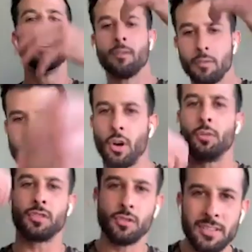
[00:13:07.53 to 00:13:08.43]

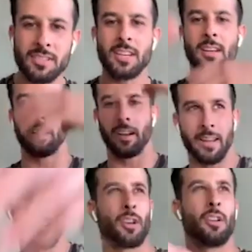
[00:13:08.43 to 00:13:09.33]
results and you can see a light at the
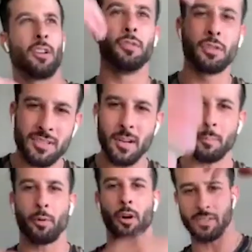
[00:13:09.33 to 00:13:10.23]
end of the tunnel and you can see a
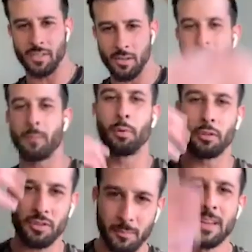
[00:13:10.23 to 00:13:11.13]
purpose and you can build
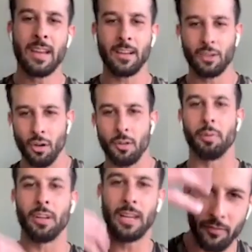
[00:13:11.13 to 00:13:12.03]
some internal
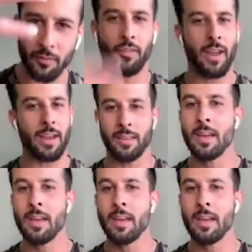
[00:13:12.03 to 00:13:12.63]
belief and faith.